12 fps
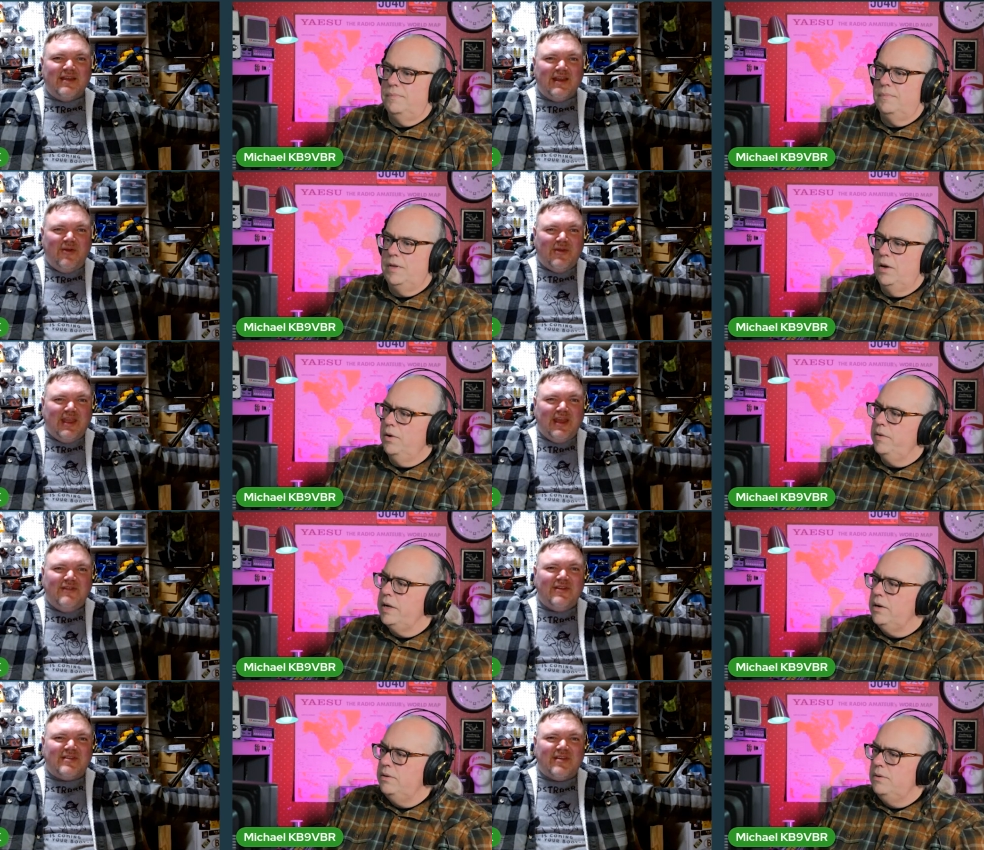Speaker 1: There you
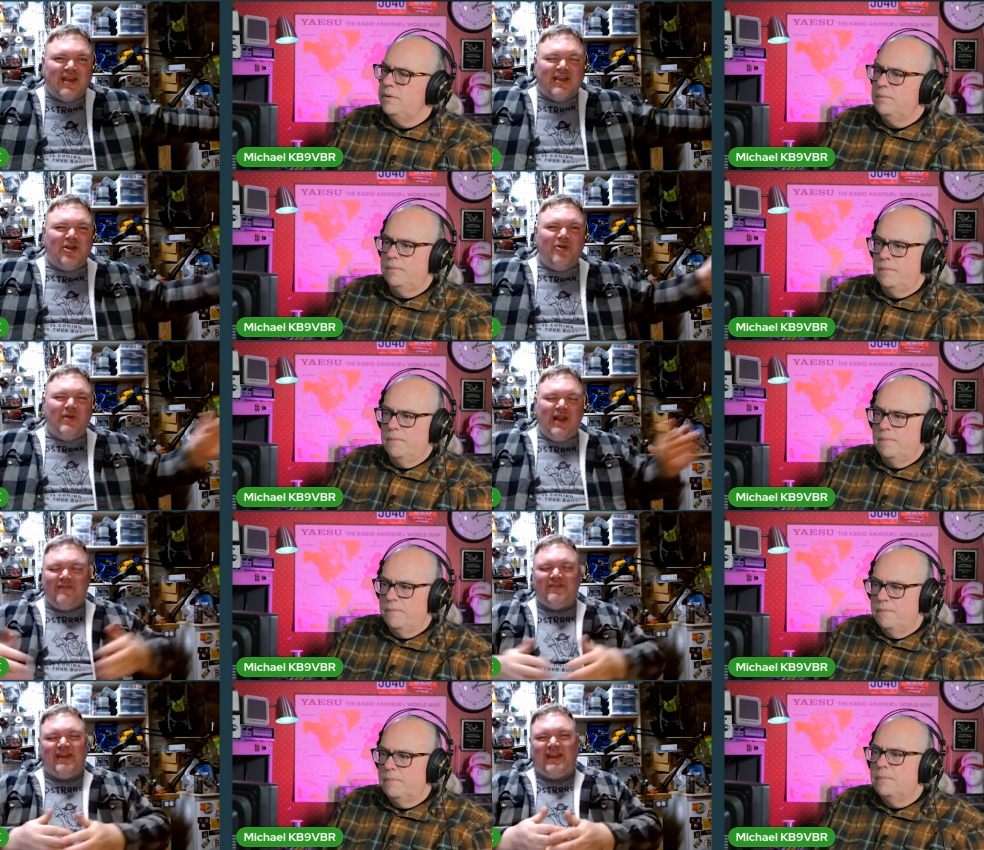go. You. you don't
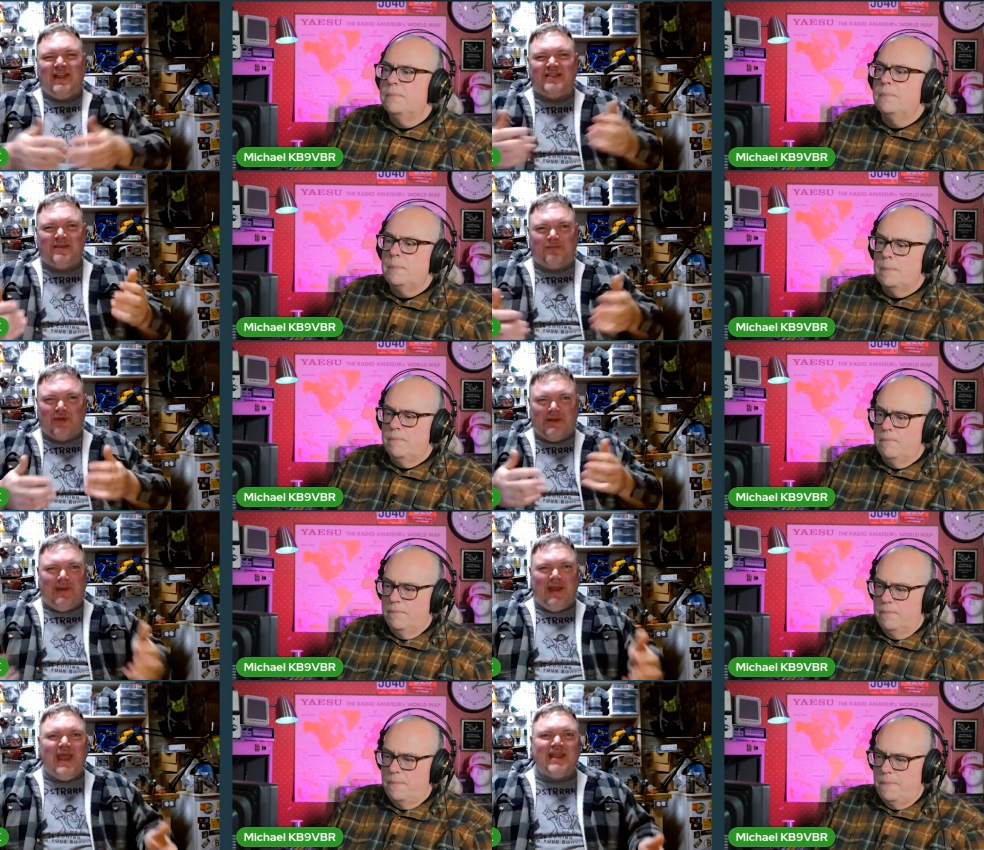have to get the
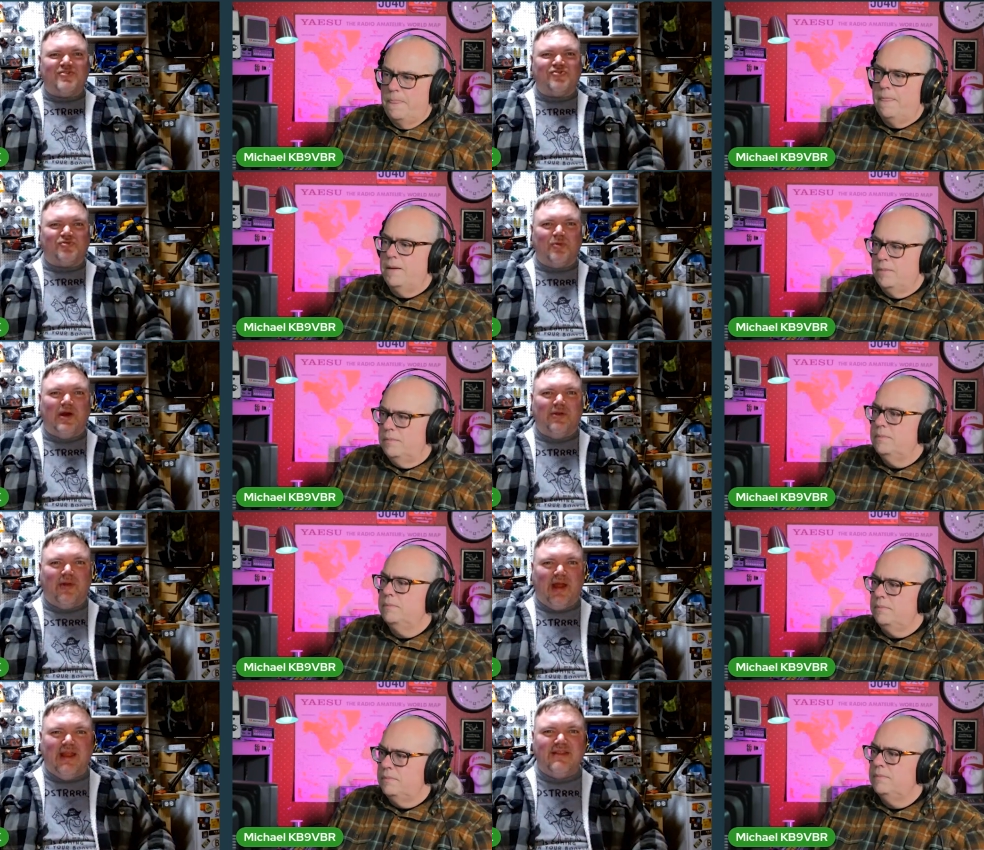prepackaged one,
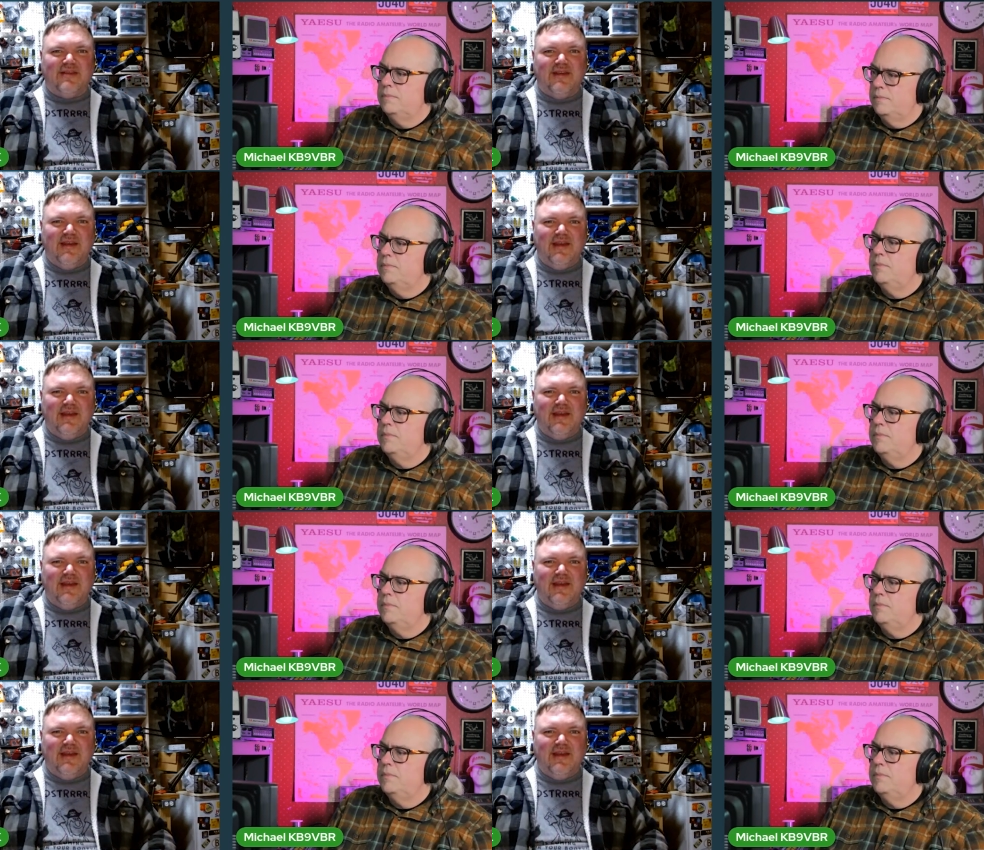right?